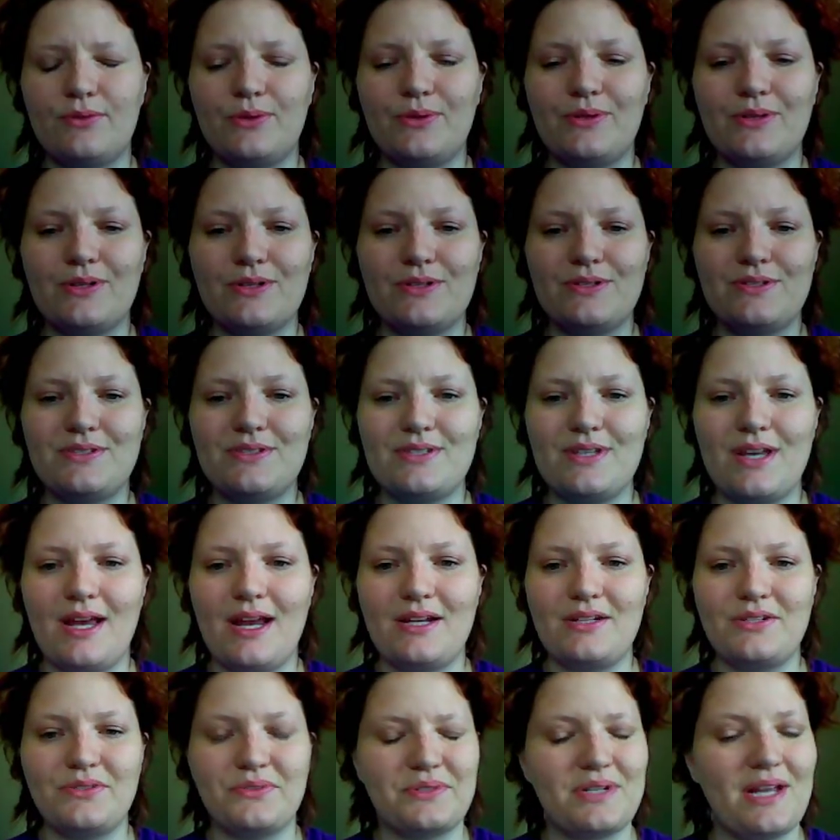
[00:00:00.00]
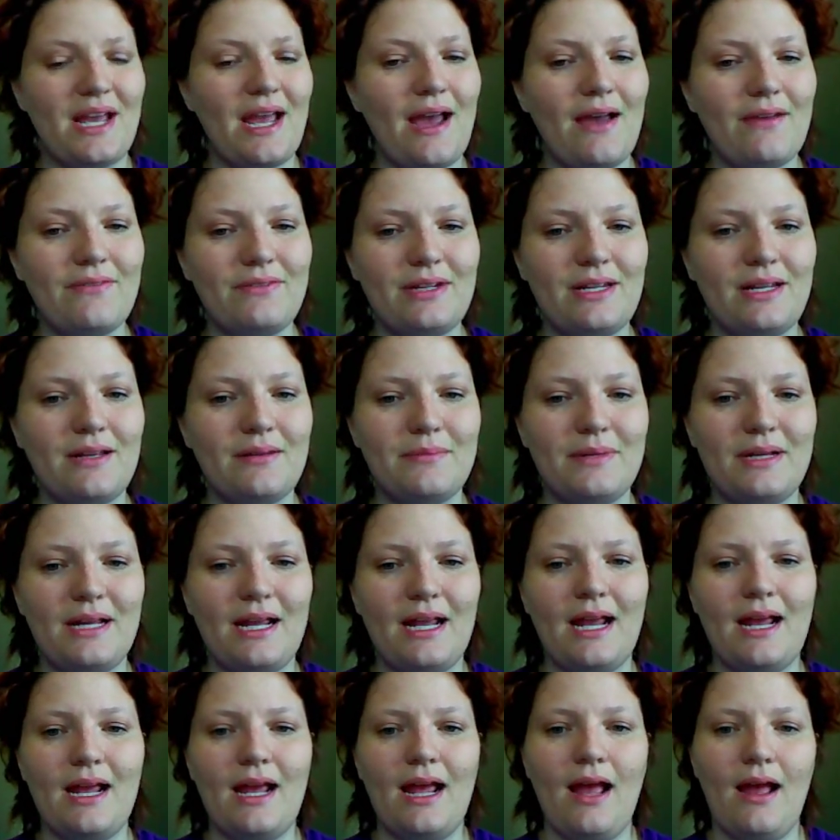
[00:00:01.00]
of course I don't have any on my
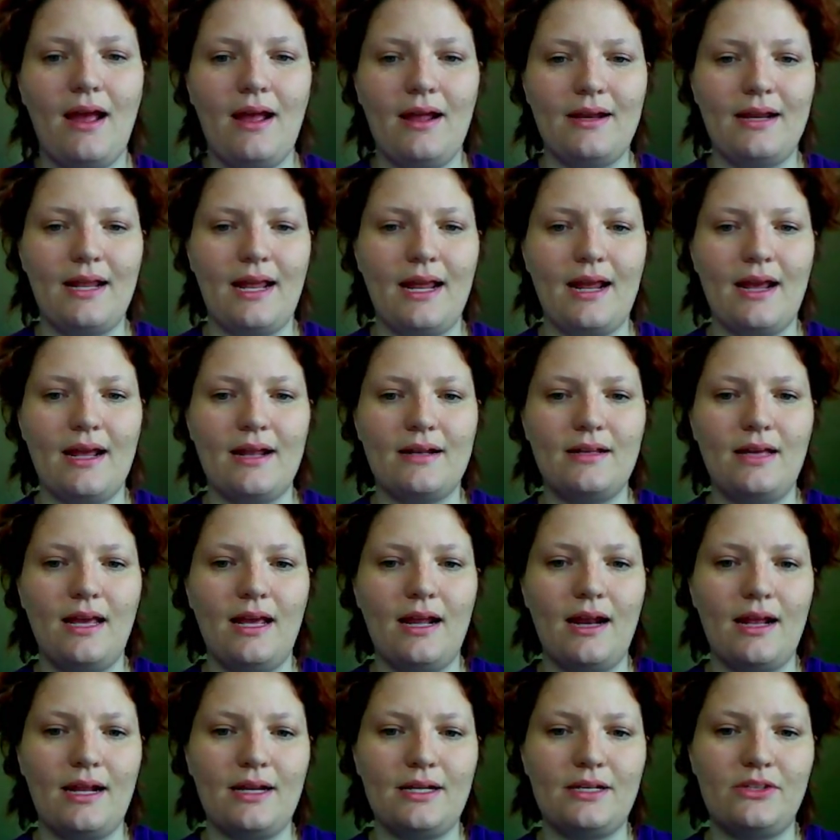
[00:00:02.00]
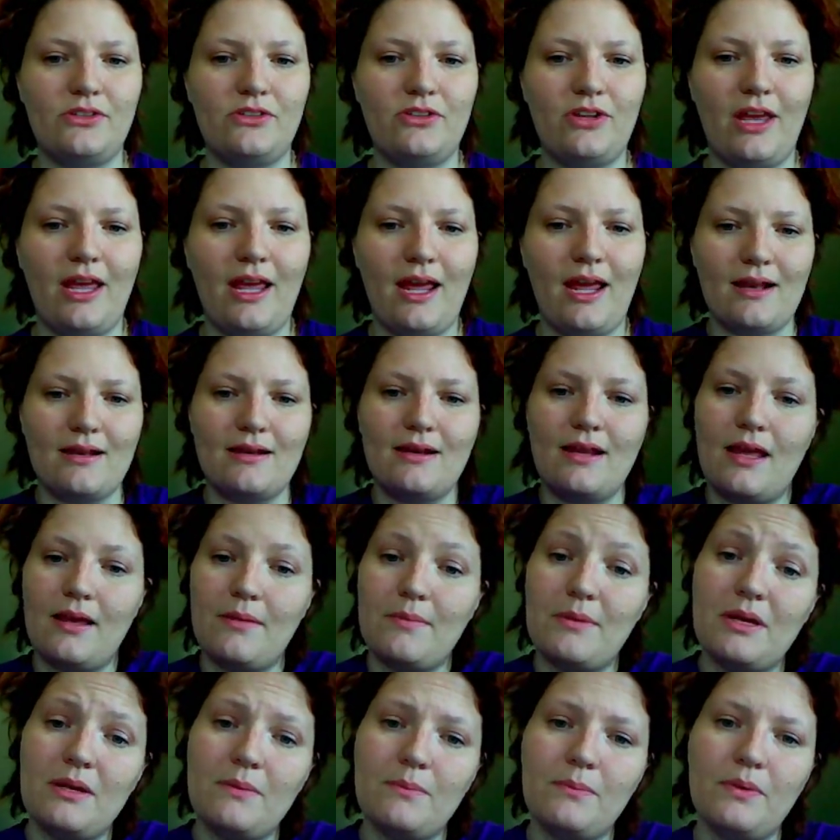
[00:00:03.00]
ha on hand, and I can't
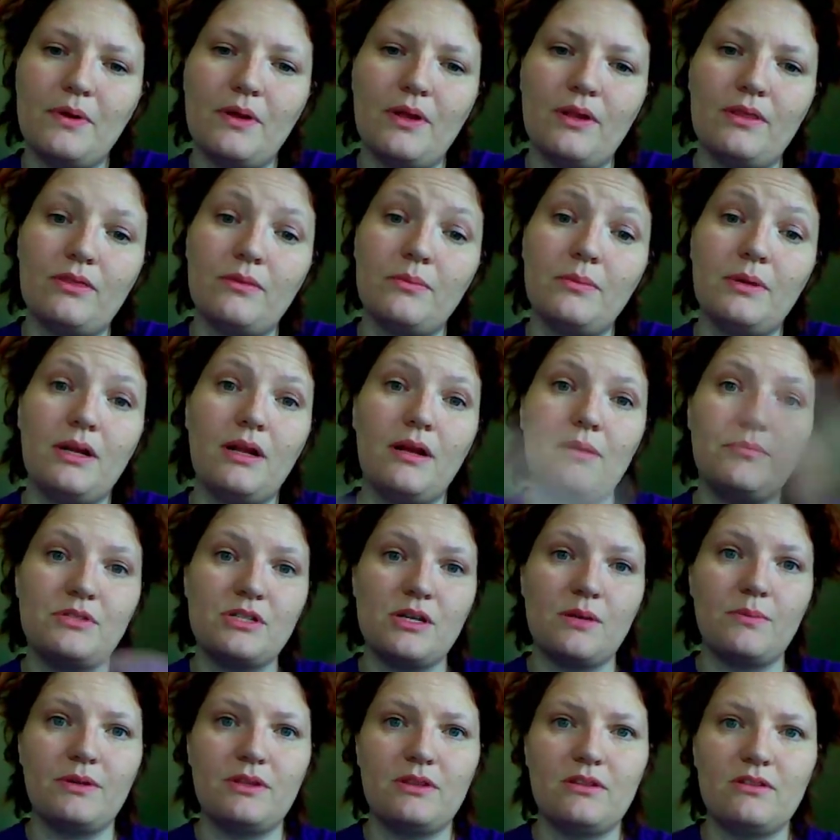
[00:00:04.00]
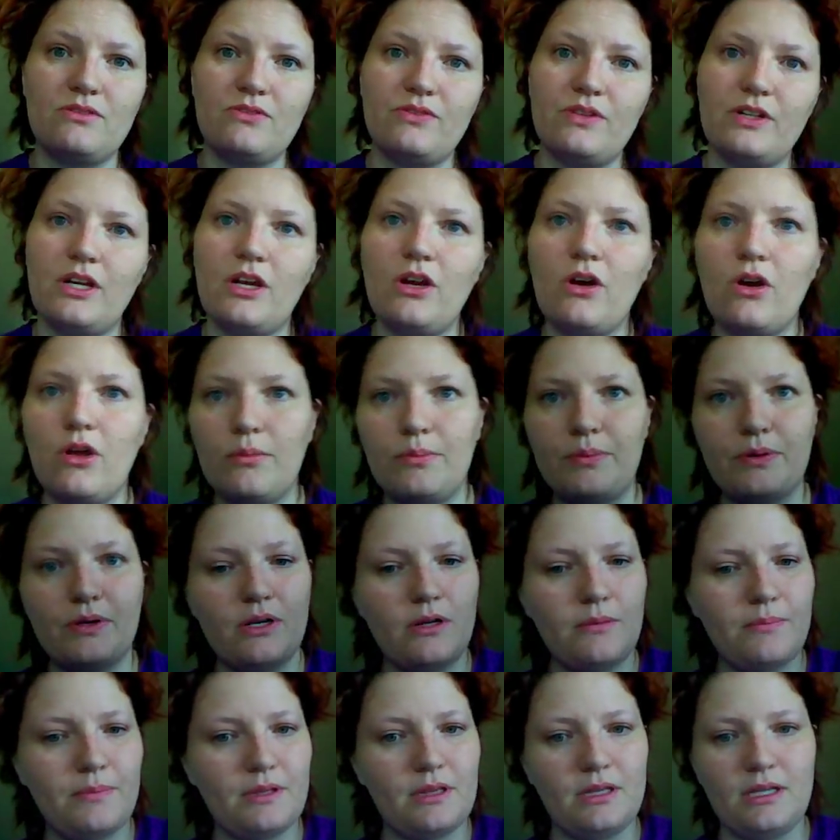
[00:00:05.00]
name it. But the minute I'm done with this video, I'll
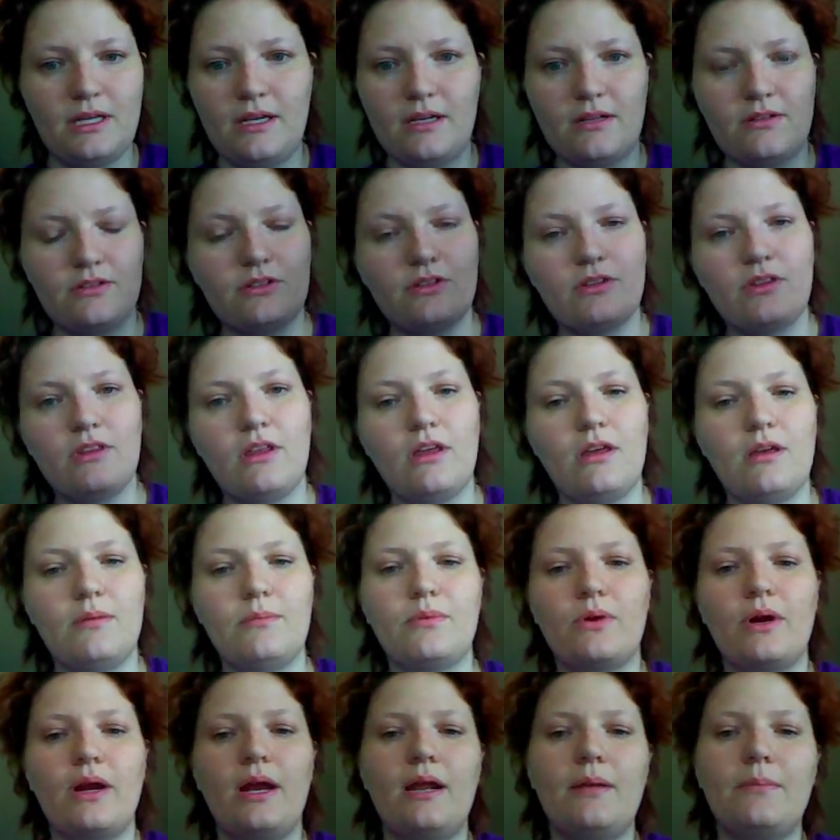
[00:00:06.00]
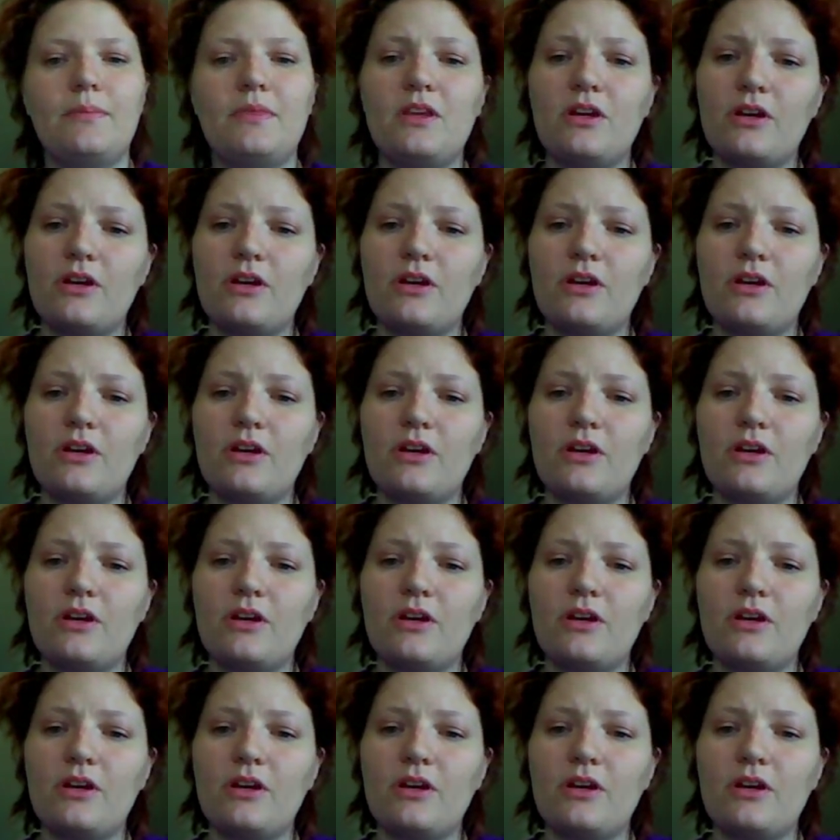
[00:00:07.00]
put up a link to the brand.